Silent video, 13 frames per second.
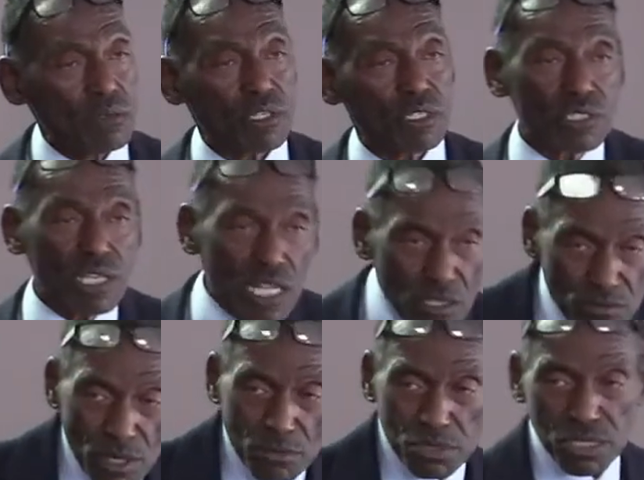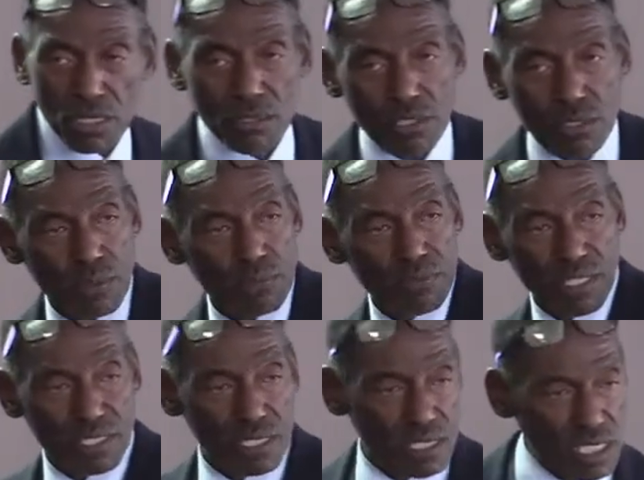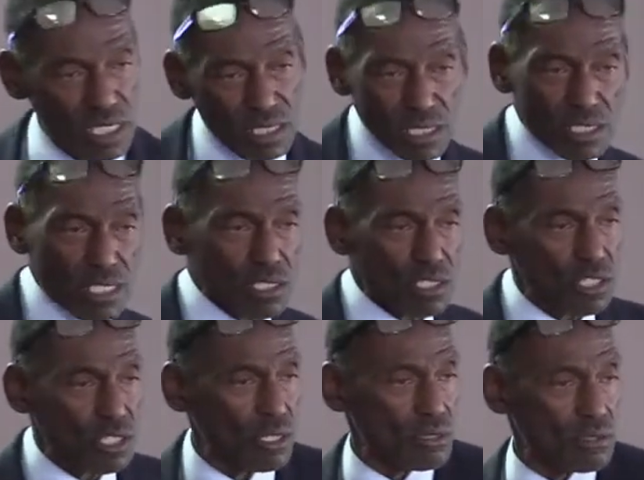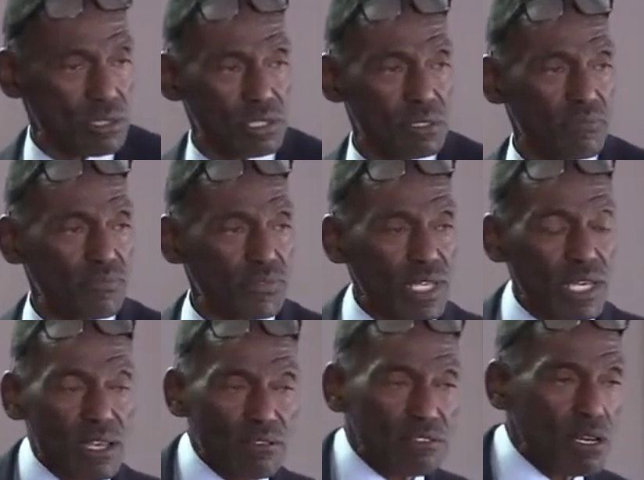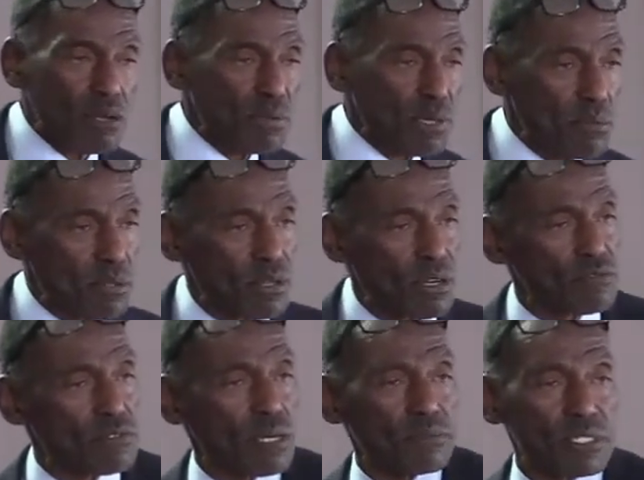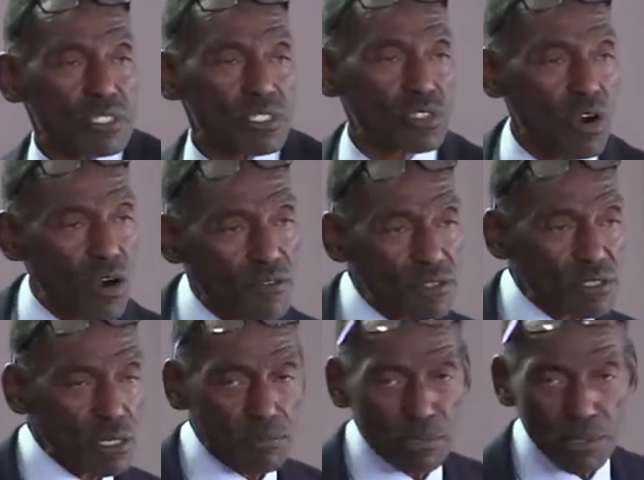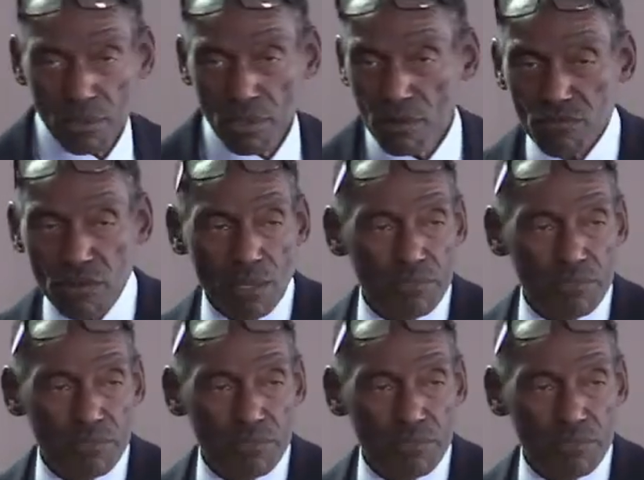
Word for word: you got to rub shoulders with brothers and sisters in the church. And some people are going to rub you soft and some people are going to rub you